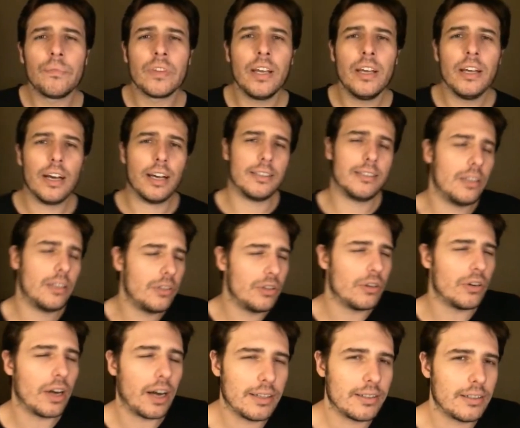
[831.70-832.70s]
I said to you
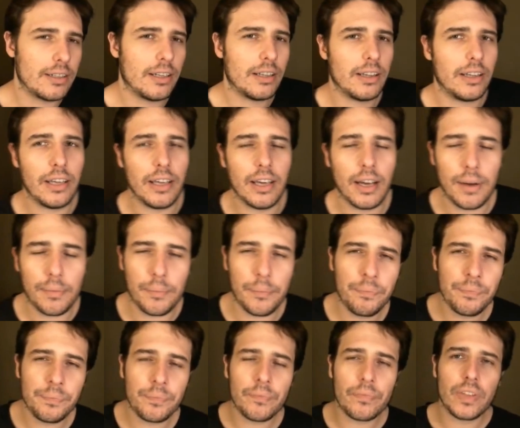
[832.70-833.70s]
guys in
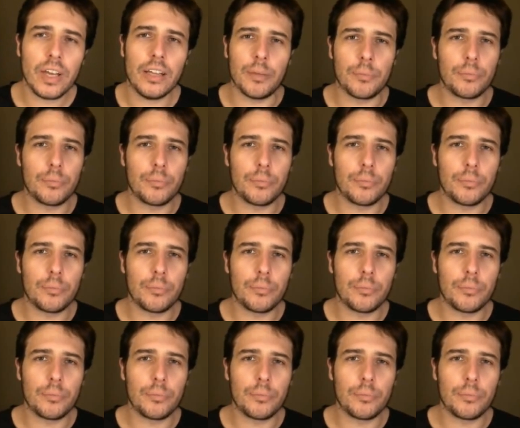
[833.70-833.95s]
the